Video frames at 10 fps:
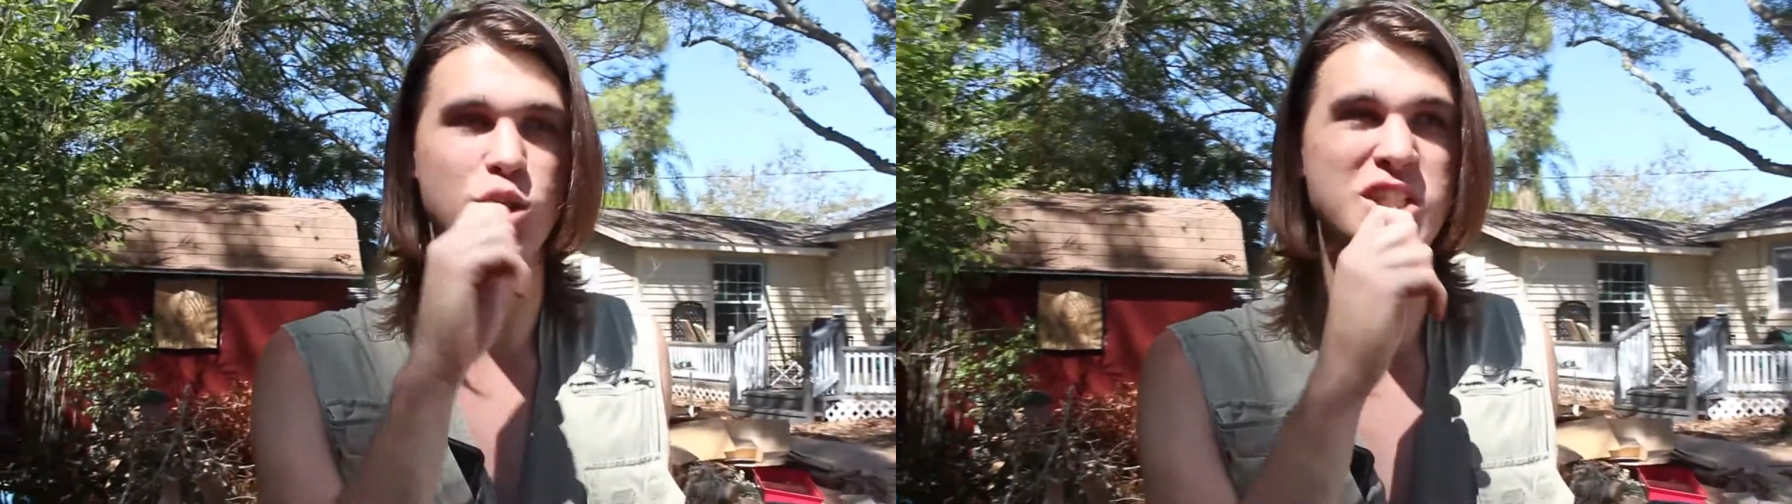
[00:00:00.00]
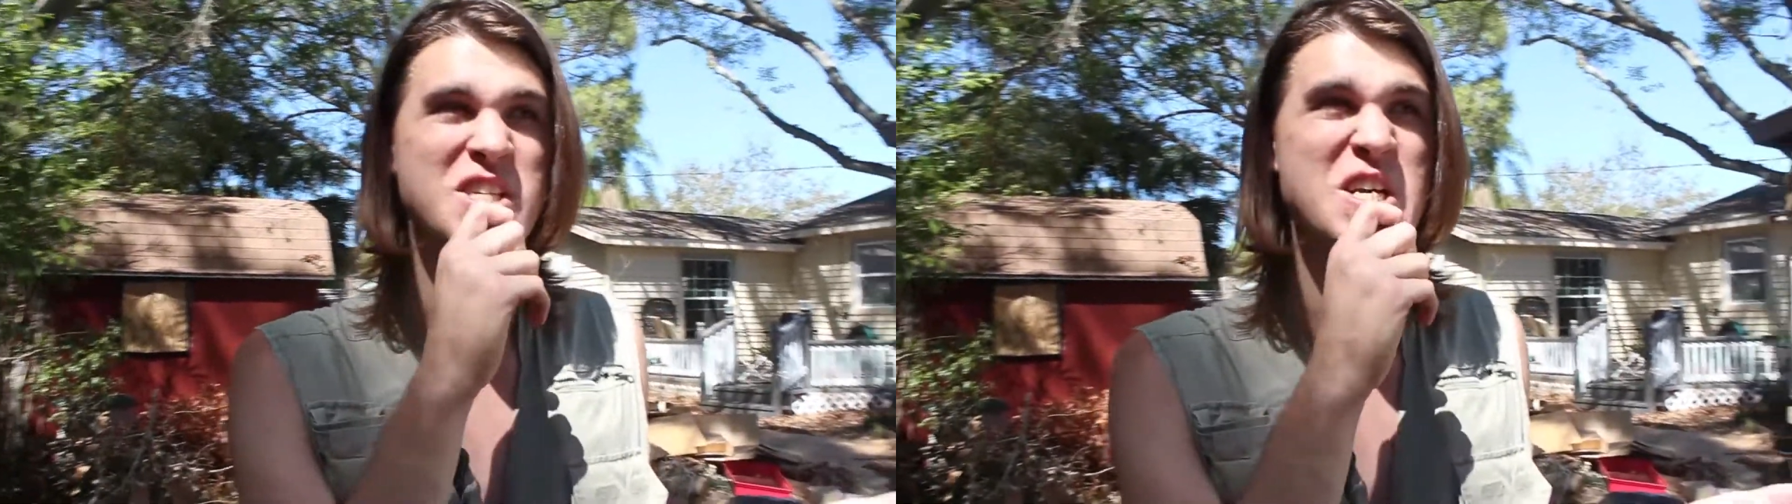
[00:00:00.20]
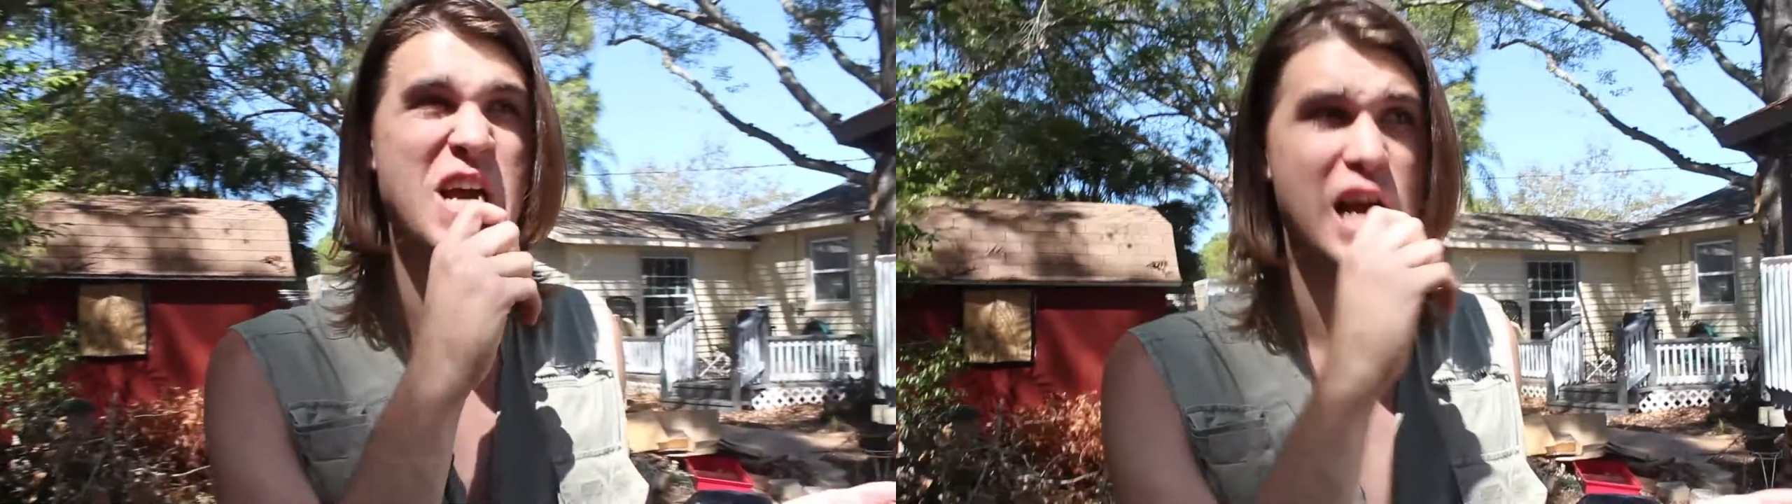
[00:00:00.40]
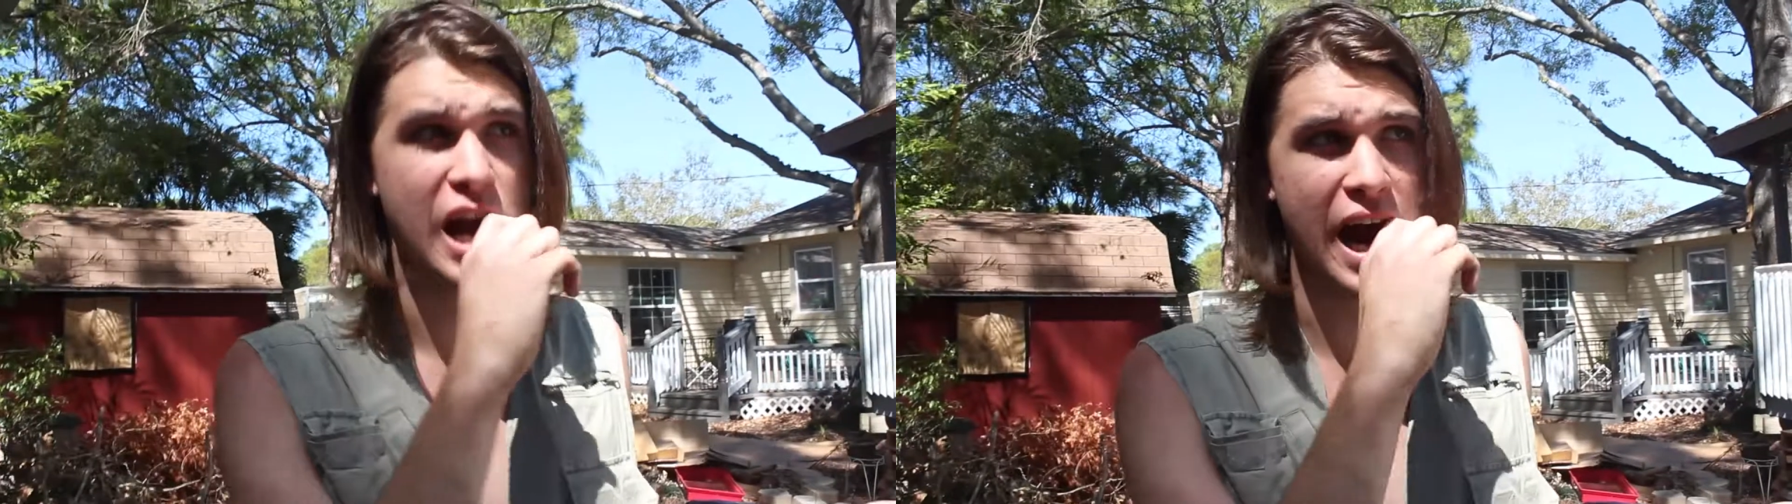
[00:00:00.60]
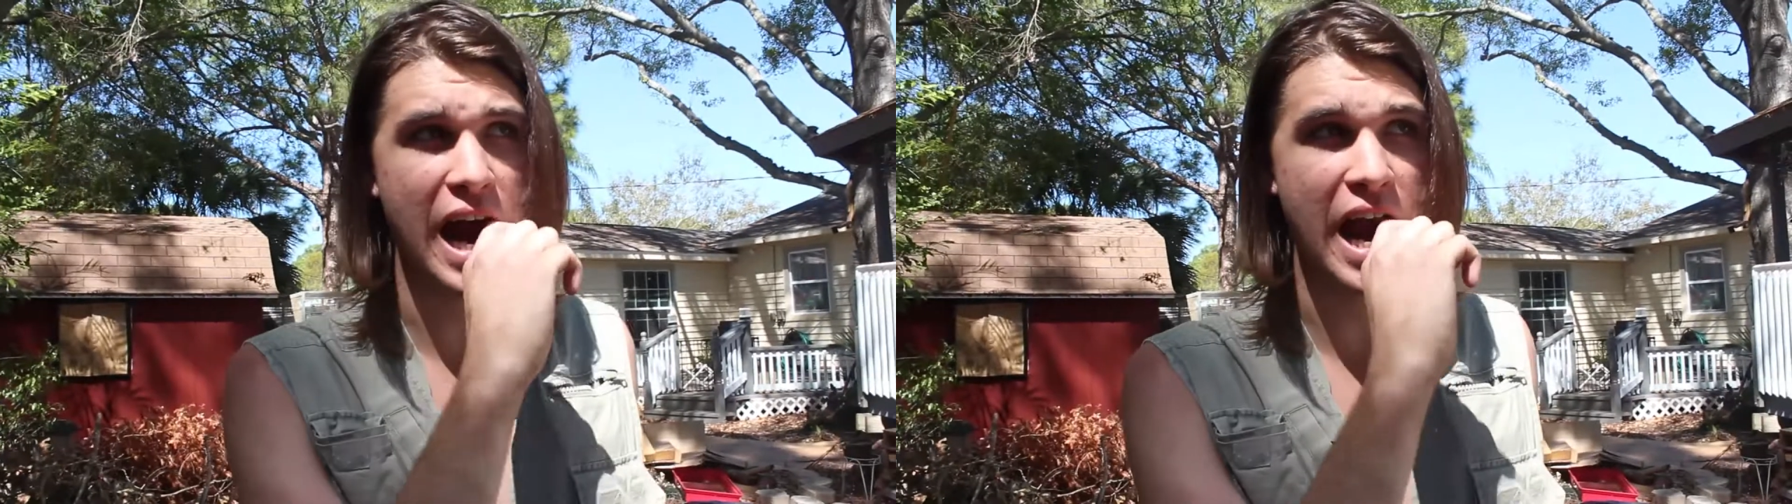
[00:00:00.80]

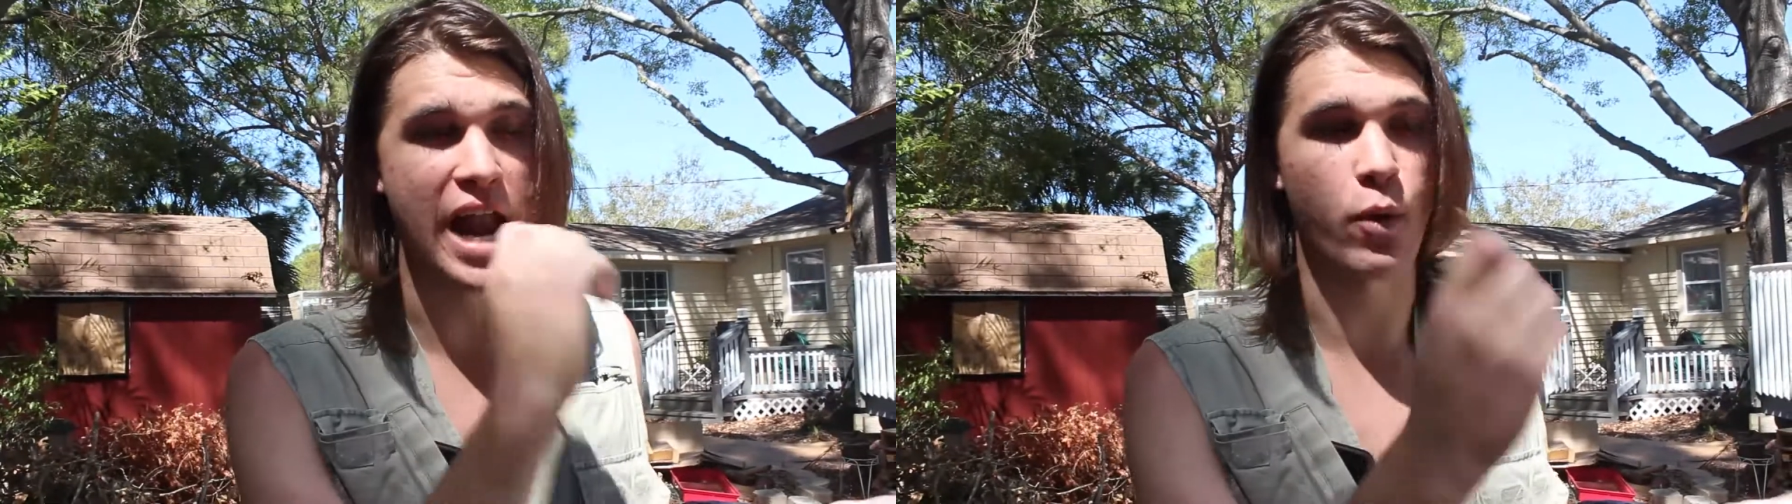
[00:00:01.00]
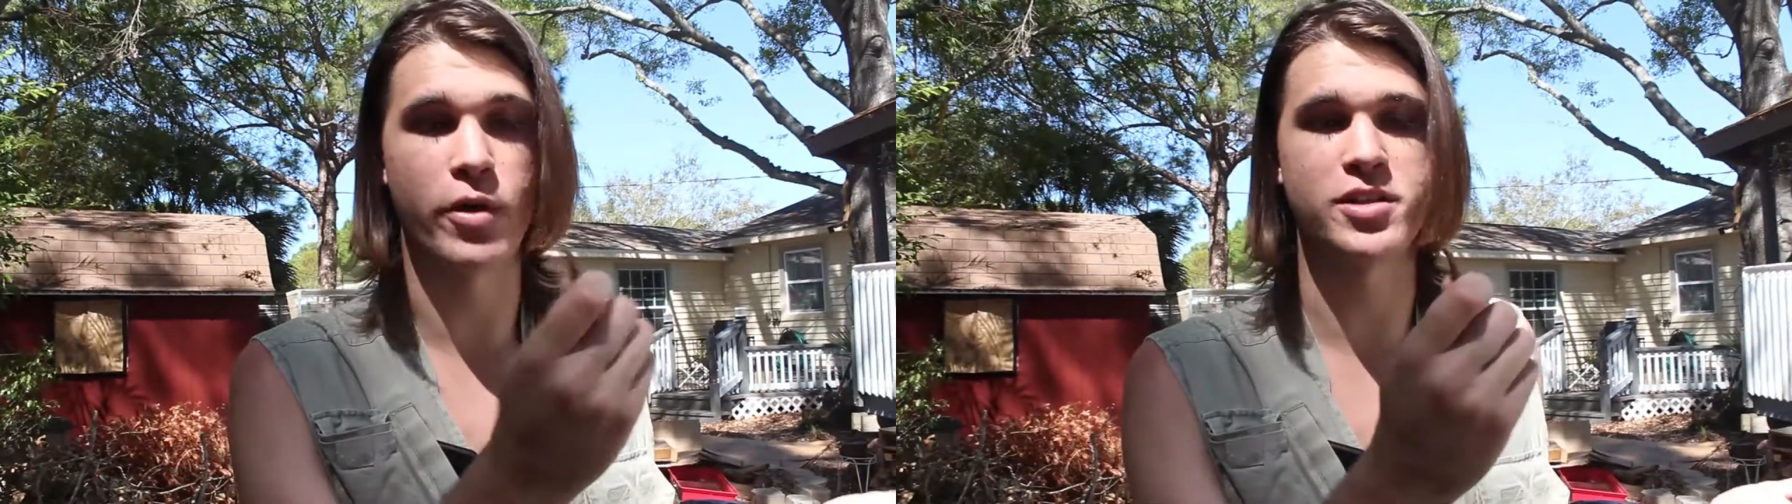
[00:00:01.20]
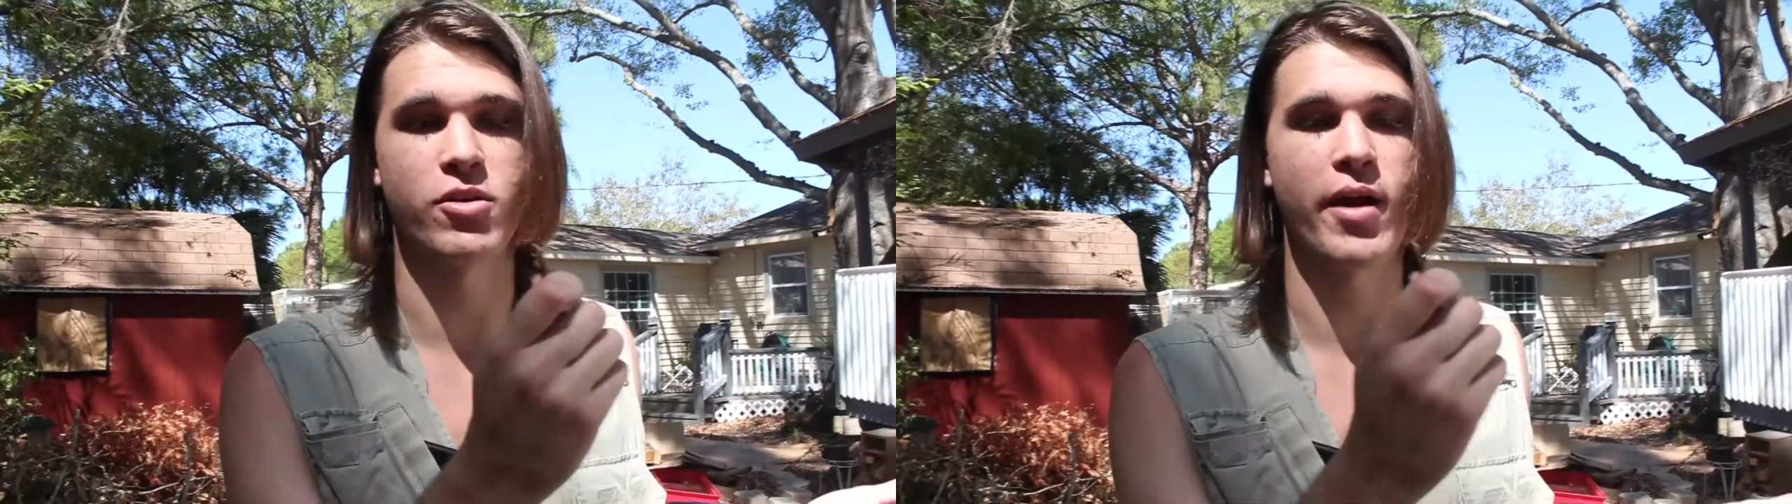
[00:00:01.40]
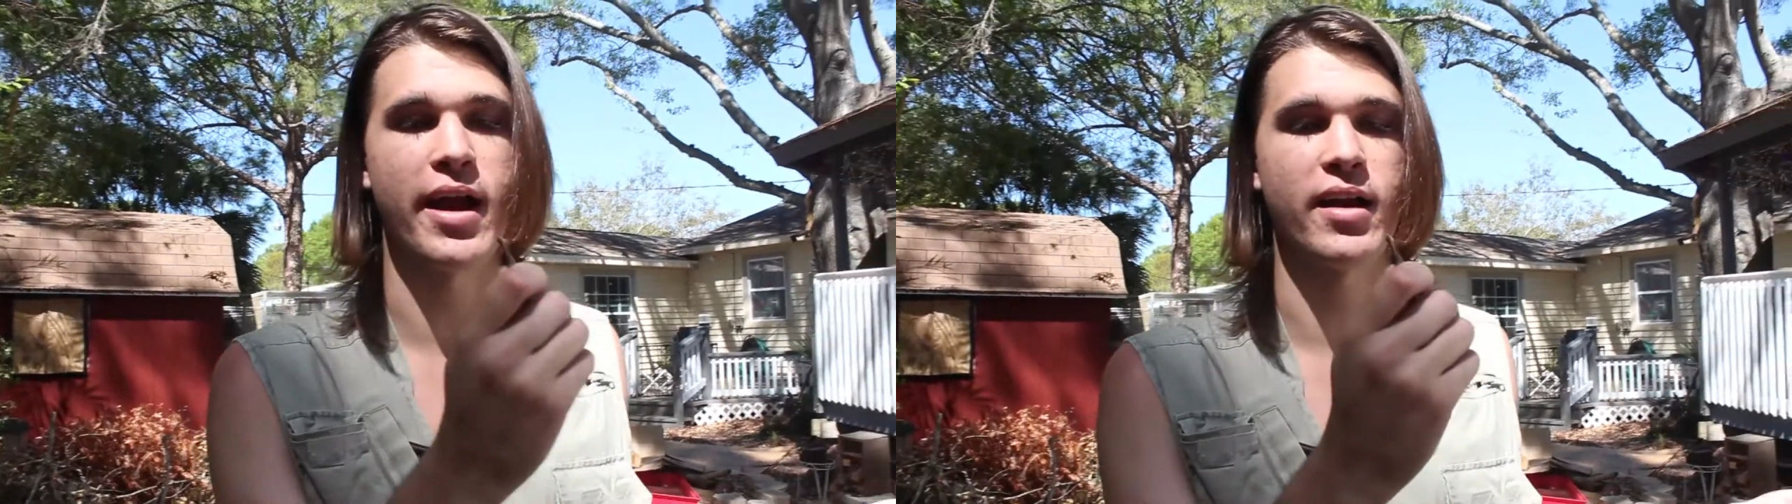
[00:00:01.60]
and it works great.